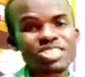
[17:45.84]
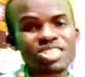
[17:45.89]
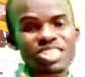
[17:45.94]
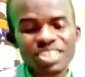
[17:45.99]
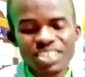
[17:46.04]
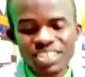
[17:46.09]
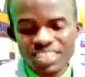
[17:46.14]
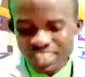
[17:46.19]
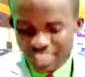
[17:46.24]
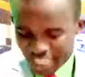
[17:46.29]

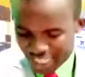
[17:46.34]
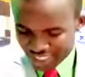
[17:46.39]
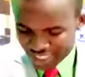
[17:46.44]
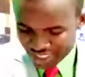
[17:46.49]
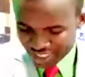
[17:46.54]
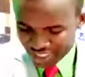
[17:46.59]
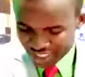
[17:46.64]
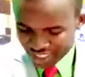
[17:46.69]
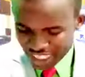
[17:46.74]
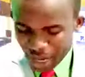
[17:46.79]

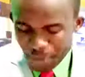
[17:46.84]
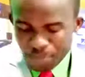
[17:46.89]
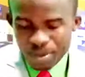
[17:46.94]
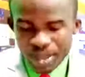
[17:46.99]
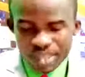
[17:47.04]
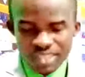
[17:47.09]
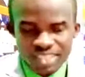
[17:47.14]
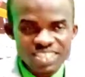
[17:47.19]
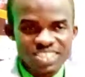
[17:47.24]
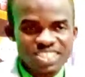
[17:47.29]
Jesus, that
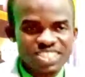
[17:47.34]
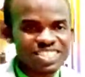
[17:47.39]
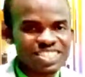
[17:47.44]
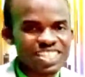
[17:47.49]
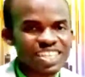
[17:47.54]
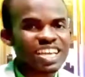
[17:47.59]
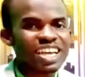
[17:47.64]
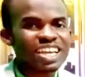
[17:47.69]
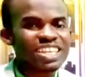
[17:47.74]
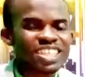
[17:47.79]
person is
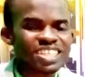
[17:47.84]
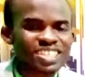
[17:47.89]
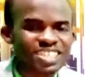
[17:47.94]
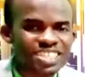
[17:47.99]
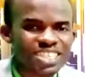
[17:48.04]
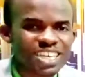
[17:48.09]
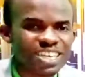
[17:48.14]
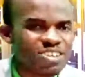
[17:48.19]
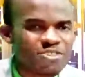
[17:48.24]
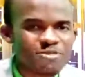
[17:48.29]
Jesus, the
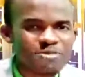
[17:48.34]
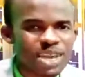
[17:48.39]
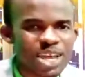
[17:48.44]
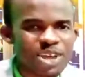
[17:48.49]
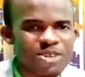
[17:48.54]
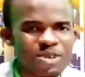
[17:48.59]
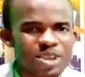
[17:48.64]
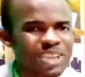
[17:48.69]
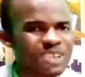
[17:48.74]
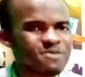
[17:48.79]
son of
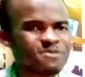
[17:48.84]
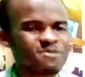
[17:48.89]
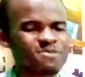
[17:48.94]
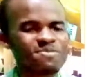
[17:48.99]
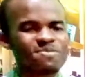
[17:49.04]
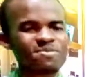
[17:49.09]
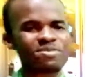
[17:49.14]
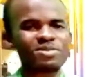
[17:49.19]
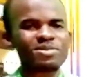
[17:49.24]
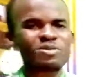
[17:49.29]
Mary.
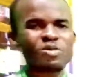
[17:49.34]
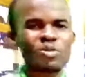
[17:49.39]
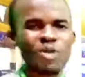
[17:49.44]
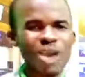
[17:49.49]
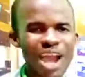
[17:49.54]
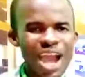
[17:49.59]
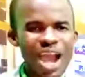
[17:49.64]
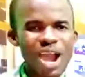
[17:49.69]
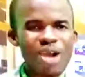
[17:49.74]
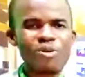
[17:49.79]

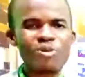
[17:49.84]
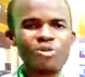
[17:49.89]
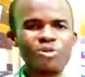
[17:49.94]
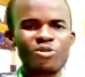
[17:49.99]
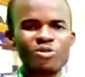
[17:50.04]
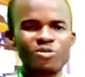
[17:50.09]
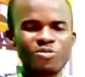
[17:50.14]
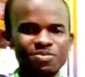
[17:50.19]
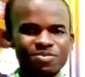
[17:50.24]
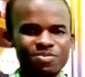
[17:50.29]
Wow.
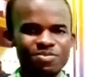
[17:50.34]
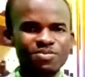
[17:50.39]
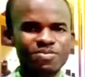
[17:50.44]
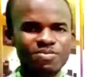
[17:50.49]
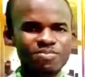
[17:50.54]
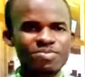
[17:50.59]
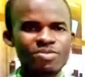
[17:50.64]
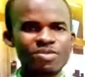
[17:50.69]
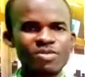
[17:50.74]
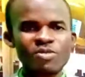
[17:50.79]

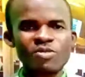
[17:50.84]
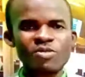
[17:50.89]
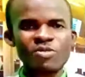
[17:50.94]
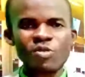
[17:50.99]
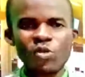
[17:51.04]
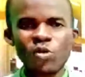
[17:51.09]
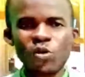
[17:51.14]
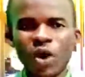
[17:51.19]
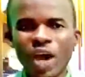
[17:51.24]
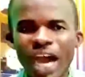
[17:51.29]

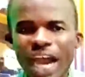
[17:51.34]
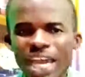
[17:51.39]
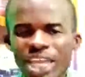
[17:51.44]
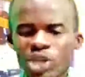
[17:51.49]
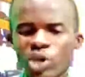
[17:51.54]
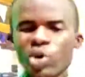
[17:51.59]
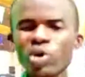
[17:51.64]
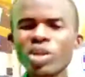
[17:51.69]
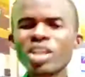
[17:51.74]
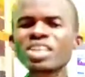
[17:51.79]

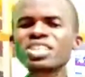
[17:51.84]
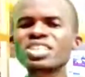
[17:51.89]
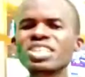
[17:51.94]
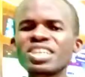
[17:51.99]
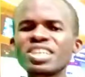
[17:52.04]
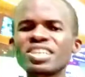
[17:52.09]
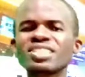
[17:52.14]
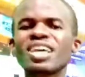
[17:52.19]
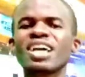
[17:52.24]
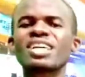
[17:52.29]
Why only
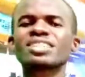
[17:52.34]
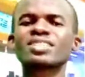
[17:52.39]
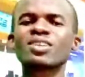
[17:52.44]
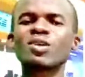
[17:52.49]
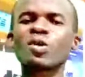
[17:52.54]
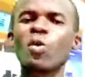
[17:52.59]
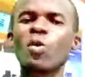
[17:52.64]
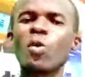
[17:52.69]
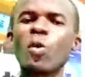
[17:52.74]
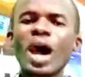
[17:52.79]
Jesus?
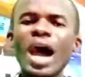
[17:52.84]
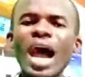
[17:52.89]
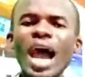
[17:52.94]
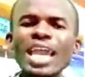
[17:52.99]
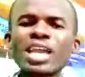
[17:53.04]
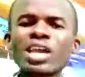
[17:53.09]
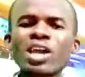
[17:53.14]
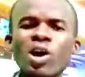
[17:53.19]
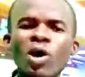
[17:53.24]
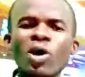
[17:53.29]

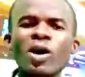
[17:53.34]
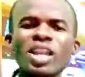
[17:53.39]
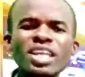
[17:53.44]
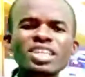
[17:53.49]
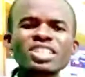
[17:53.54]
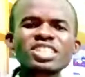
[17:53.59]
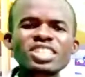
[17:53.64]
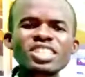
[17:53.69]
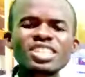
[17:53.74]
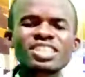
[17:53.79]
Why
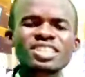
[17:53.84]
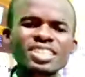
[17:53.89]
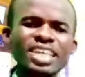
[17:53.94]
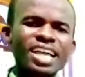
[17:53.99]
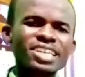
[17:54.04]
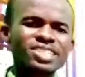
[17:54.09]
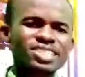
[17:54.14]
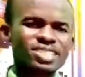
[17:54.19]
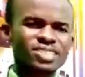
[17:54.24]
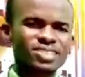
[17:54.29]
only
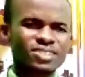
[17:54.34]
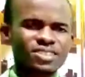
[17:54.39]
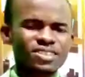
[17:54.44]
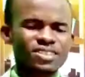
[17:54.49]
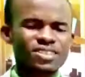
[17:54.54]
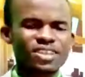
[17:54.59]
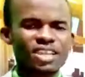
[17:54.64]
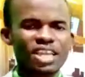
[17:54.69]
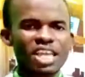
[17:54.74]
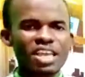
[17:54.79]
Jesus?
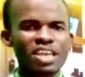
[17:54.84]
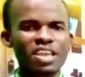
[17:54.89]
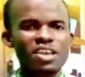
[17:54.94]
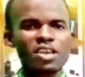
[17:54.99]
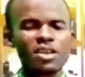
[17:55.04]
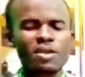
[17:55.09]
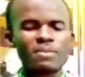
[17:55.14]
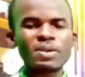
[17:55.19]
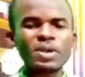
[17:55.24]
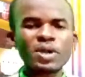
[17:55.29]

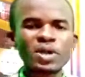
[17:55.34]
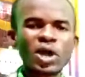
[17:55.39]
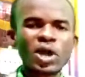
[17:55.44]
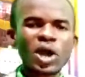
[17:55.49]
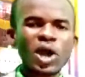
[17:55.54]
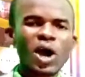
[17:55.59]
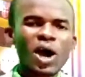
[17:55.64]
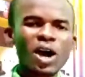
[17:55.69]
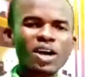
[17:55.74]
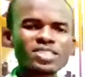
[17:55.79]

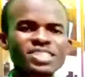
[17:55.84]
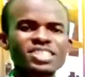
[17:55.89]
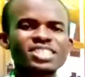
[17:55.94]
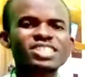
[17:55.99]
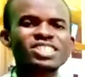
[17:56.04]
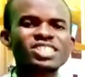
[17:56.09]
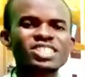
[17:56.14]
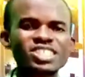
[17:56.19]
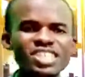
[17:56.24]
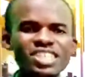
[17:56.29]
Because
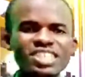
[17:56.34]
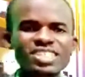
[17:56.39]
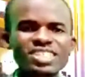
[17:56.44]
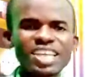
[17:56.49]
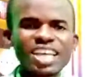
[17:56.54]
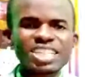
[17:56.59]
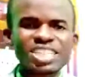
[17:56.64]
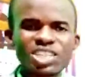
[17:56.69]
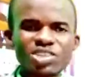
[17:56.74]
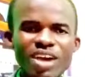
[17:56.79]

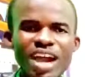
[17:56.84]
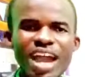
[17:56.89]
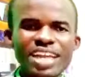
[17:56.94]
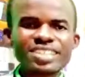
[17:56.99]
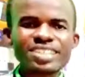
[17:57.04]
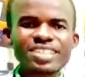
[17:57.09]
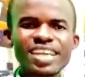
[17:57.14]
Jesus Christ